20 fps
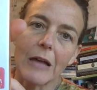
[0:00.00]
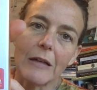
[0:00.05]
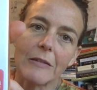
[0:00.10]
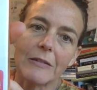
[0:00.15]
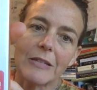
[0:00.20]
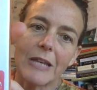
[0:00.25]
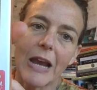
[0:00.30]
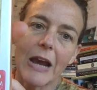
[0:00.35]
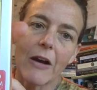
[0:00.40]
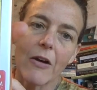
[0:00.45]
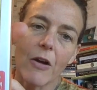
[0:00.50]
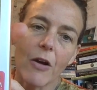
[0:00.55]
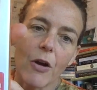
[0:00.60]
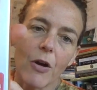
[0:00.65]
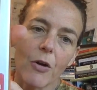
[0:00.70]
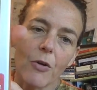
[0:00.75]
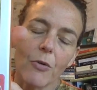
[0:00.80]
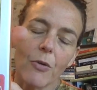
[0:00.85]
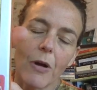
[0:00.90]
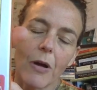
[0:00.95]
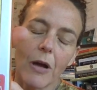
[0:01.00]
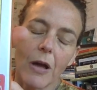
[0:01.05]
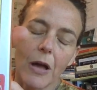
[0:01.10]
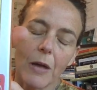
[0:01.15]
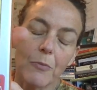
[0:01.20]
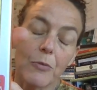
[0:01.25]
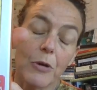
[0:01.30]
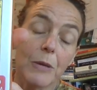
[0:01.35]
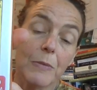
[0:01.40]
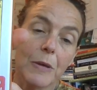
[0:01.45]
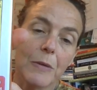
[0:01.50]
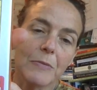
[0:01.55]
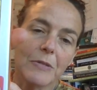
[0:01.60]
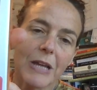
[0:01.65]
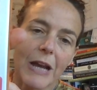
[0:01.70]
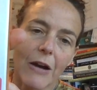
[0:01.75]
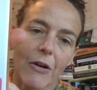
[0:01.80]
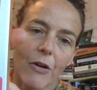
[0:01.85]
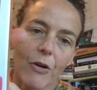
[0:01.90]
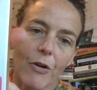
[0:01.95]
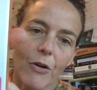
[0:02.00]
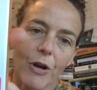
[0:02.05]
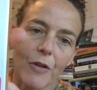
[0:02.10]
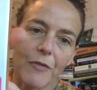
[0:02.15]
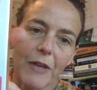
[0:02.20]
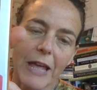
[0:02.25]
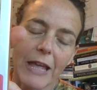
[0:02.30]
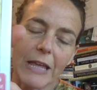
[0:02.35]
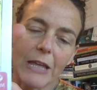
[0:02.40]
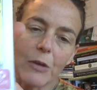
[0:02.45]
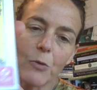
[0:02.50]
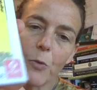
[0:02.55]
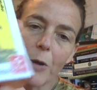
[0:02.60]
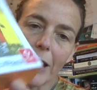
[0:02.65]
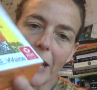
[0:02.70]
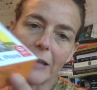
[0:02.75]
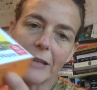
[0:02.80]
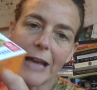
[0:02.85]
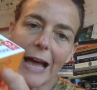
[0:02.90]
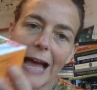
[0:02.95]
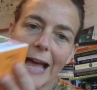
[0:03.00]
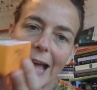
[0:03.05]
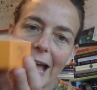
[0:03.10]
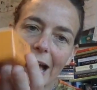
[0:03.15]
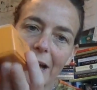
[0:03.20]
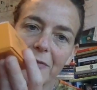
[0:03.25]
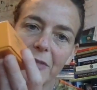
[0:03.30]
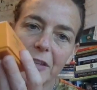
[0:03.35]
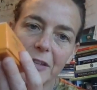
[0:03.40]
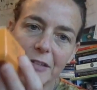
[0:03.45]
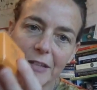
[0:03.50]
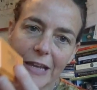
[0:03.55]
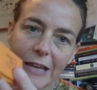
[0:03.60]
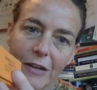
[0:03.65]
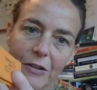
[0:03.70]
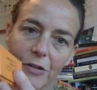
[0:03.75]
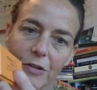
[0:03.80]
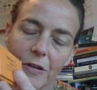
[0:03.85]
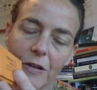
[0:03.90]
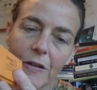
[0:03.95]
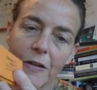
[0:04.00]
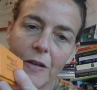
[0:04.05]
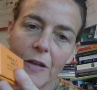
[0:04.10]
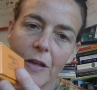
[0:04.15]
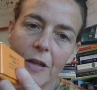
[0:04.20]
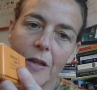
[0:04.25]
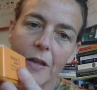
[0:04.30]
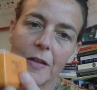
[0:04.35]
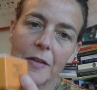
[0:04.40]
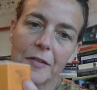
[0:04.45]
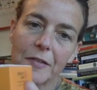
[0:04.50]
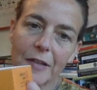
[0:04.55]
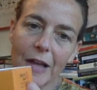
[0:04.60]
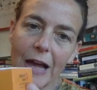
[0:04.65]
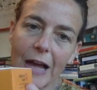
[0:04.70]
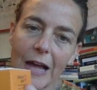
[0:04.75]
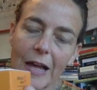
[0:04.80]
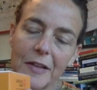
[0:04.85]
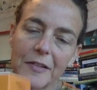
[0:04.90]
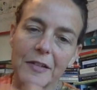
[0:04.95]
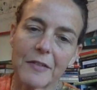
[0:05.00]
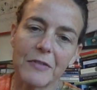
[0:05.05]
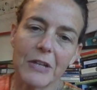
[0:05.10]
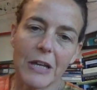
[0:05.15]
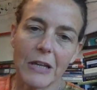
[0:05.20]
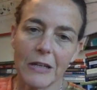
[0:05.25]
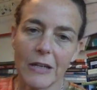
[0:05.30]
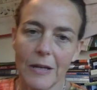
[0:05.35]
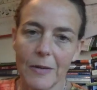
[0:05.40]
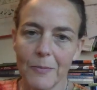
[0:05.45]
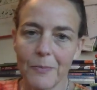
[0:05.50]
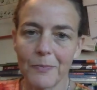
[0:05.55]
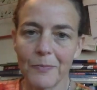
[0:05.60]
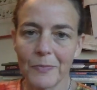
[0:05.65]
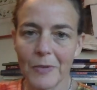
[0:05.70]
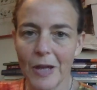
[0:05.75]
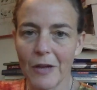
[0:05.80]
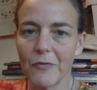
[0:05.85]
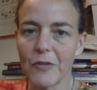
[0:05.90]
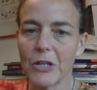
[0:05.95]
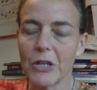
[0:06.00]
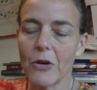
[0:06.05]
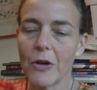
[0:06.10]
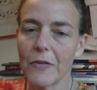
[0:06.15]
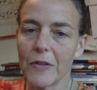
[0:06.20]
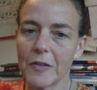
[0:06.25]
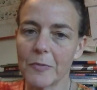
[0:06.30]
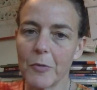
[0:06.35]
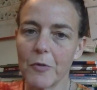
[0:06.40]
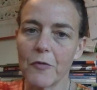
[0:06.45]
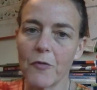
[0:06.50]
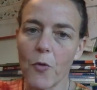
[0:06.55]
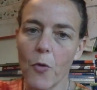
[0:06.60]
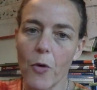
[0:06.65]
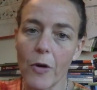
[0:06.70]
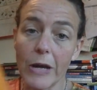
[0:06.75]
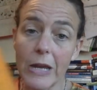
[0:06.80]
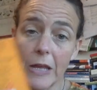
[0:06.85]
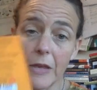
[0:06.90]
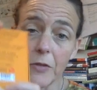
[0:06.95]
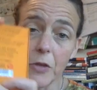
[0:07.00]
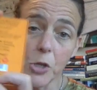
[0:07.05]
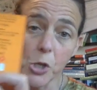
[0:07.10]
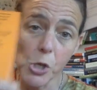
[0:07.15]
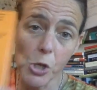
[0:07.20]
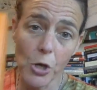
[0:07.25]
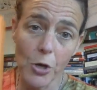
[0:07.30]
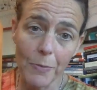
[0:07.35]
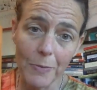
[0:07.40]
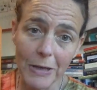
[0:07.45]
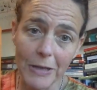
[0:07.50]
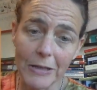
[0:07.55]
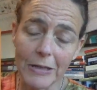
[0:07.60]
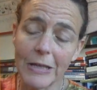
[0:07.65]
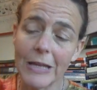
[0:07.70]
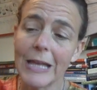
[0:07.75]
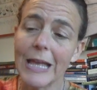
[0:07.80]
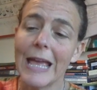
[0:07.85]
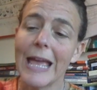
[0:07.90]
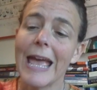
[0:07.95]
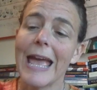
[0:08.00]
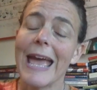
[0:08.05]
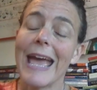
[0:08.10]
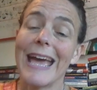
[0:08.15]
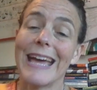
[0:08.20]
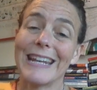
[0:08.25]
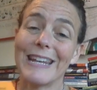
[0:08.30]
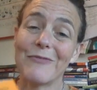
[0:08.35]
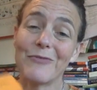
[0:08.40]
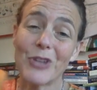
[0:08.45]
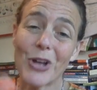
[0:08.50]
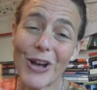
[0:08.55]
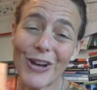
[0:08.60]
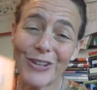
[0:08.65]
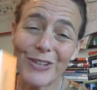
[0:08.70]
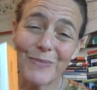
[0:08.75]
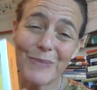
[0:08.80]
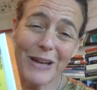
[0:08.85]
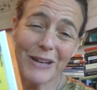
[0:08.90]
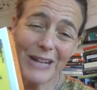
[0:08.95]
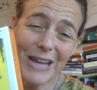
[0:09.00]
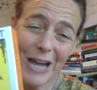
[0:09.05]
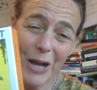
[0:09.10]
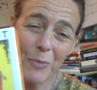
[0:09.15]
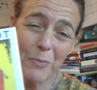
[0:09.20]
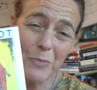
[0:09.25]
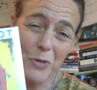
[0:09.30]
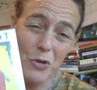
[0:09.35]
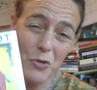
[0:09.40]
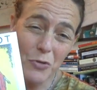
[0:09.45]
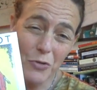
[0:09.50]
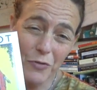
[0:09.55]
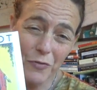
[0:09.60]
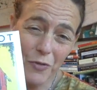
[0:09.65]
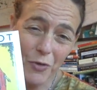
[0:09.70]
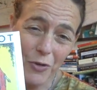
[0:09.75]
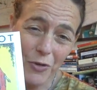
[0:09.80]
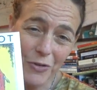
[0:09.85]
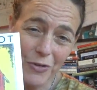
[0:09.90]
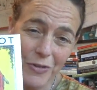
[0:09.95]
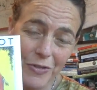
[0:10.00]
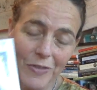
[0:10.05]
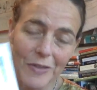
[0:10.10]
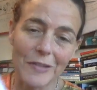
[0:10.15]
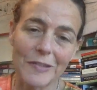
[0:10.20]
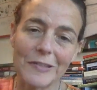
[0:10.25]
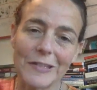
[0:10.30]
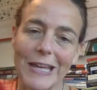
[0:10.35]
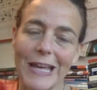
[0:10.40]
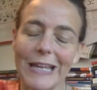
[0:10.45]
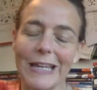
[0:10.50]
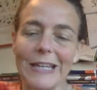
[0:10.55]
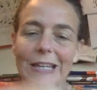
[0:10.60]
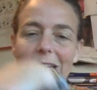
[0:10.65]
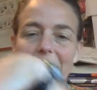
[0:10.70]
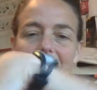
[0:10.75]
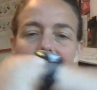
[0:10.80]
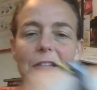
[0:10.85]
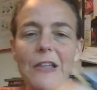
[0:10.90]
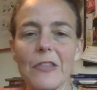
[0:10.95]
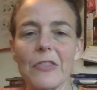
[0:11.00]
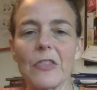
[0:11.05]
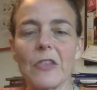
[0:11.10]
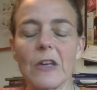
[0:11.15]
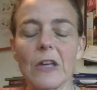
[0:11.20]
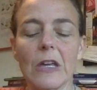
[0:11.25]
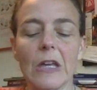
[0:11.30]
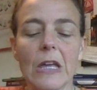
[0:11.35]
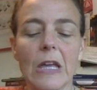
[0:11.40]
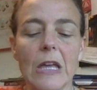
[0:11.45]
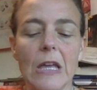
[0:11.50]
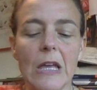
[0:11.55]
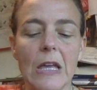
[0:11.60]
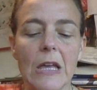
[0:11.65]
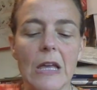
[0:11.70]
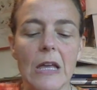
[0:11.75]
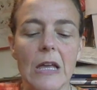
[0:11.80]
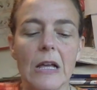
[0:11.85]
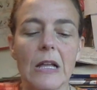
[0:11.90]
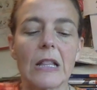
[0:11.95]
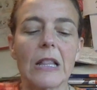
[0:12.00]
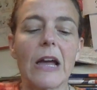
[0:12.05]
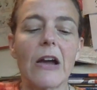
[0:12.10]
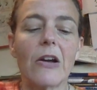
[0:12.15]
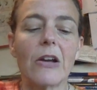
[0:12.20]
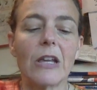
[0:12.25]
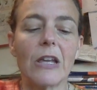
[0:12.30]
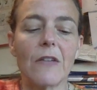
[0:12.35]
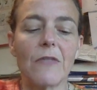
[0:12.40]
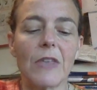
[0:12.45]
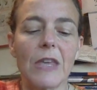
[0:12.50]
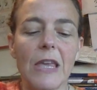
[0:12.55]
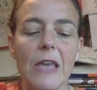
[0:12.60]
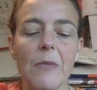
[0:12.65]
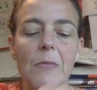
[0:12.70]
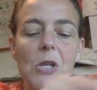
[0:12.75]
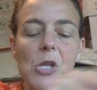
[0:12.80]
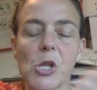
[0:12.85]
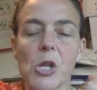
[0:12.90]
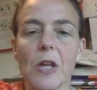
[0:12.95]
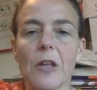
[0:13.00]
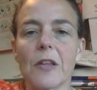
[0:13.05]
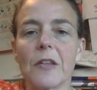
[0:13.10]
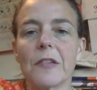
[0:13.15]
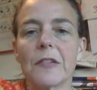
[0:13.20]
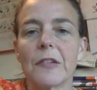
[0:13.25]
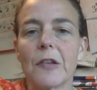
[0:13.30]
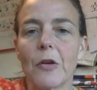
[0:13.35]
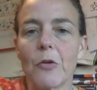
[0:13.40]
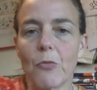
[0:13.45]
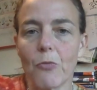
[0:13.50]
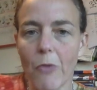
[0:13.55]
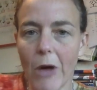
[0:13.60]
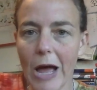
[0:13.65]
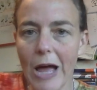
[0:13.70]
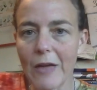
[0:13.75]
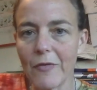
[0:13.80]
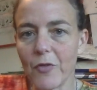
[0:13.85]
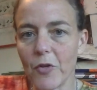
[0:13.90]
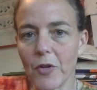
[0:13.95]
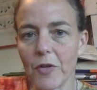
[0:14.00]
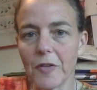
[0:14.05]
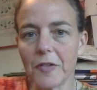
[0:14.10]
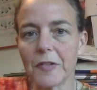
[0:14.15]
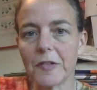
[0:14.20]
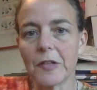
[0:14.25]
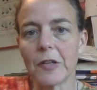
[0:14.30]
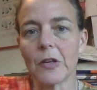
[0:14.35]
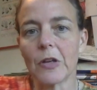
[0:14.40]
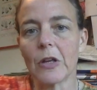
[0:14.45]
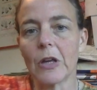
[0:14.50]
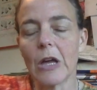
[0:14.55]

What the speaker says: tarot, premium tarot of AE weight. I have the standard size. I've done a video on this before in the German, and I've talked about how beautiful this deck is. That the clarity of the images rivals